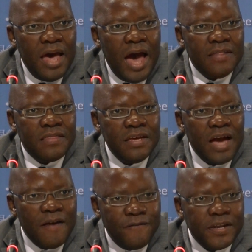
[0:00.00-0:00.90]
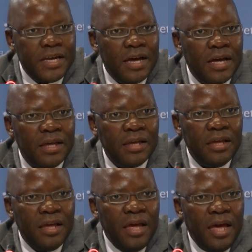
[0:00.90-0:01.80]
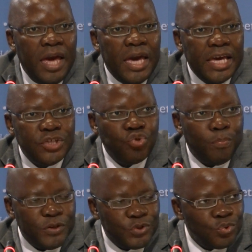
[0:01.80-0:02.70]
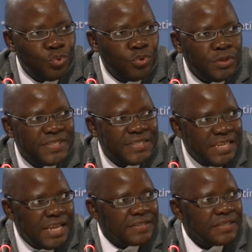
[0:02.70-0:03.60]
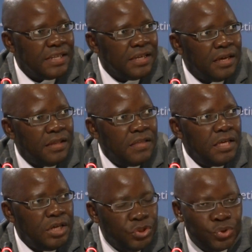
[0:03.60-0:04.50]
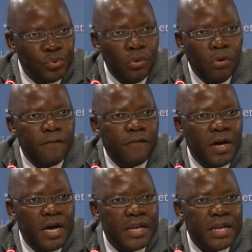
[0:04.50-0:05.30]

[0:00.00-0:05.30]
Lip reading: I think Africa has to pursue seriously the issue of